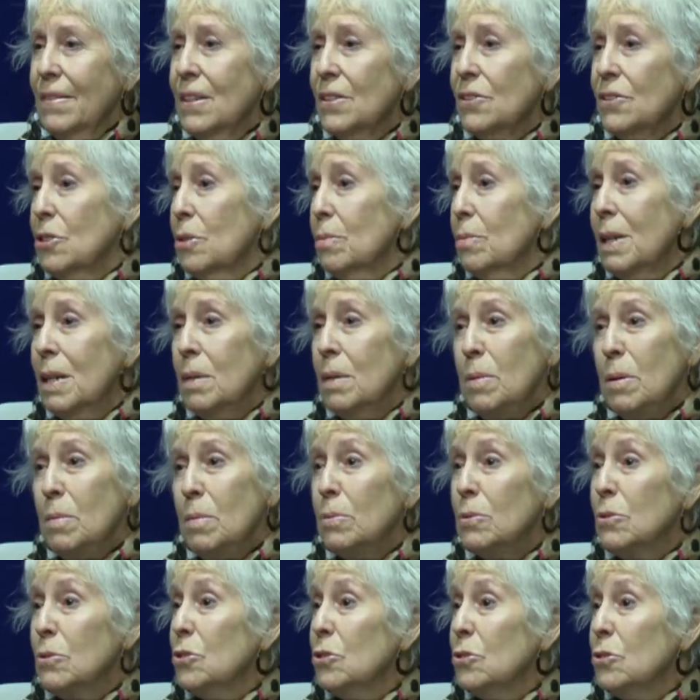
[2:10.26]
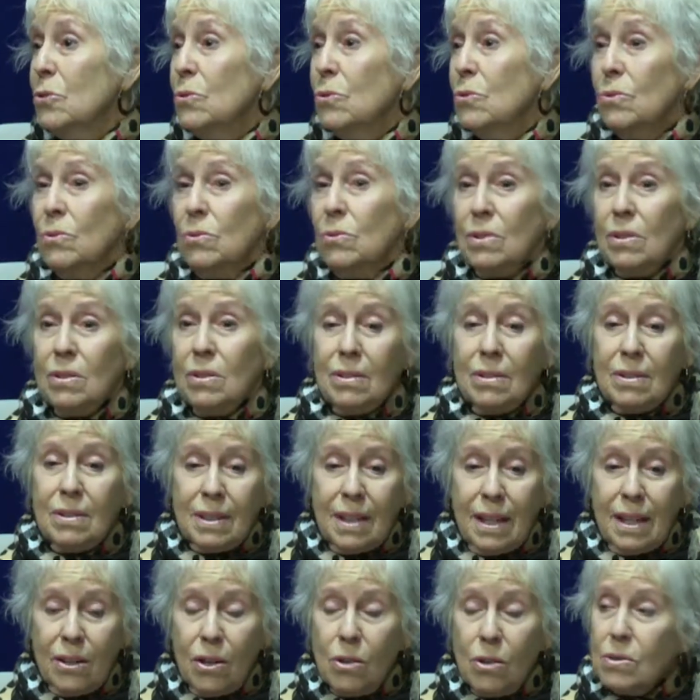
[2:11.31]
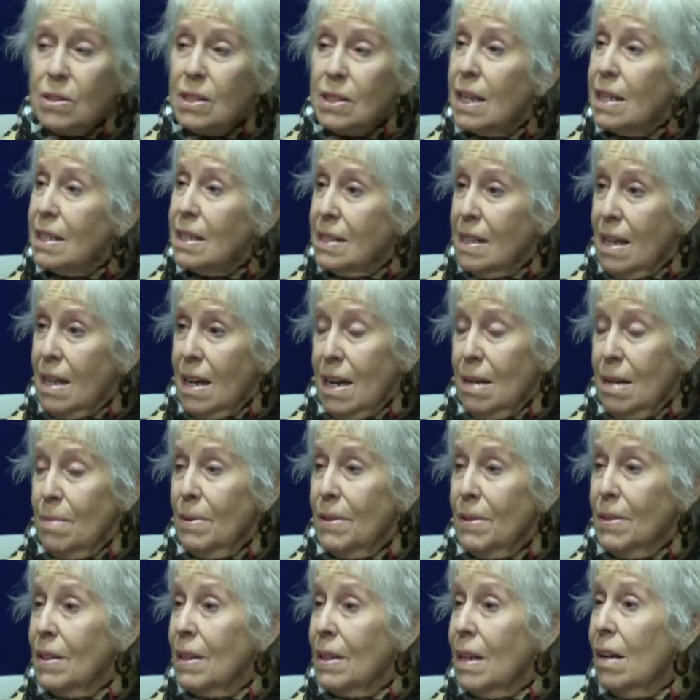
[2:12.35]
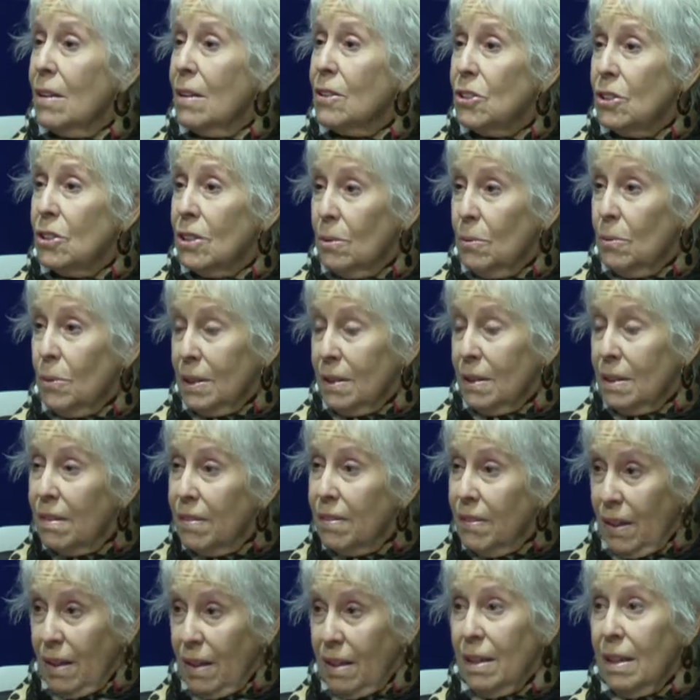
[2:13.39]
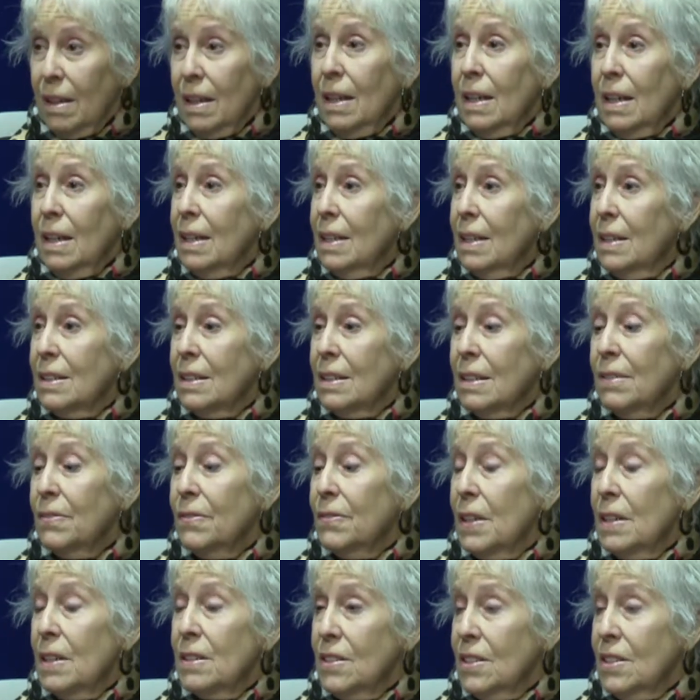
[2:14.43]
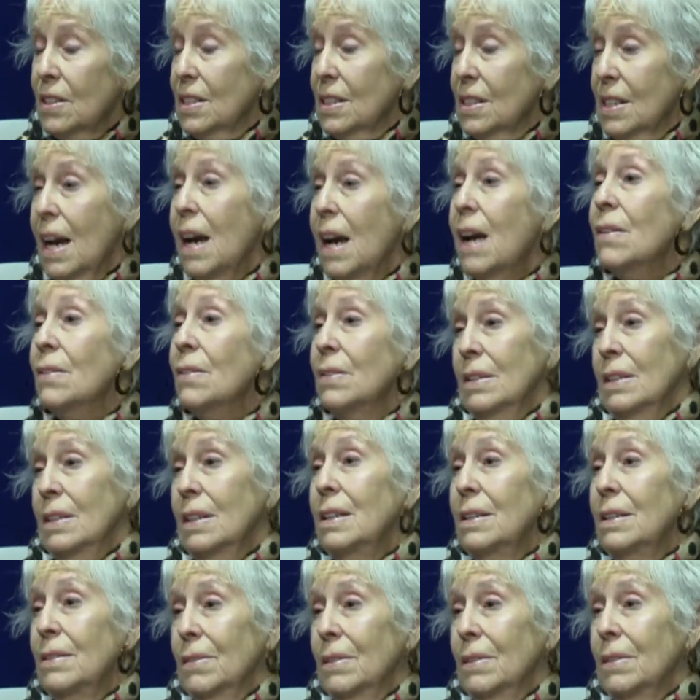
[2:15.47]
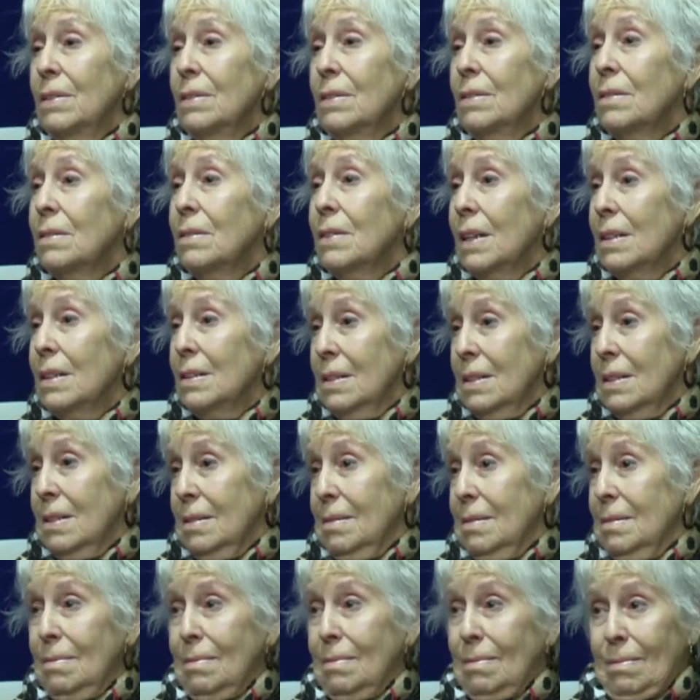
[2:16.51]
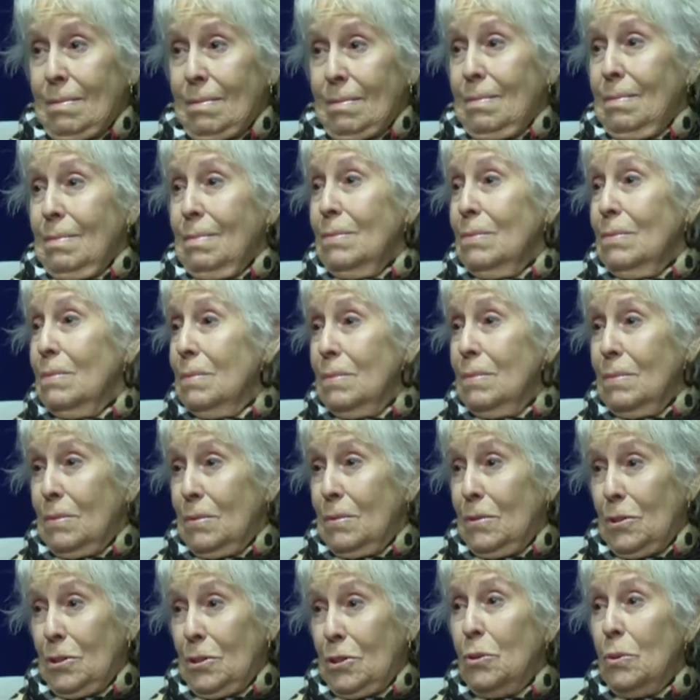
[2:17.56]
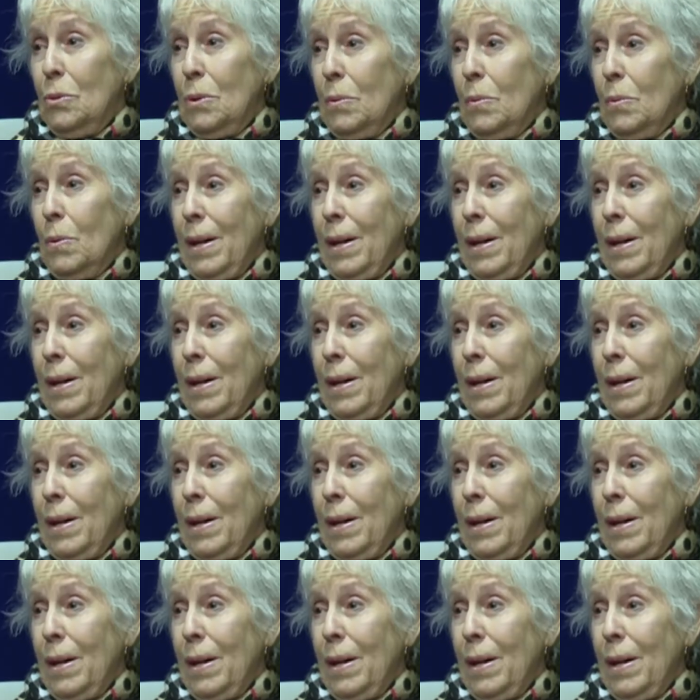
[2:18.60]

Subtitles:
think so many people do. They don't take time. The culture that we live in is if they sit down even, that's doing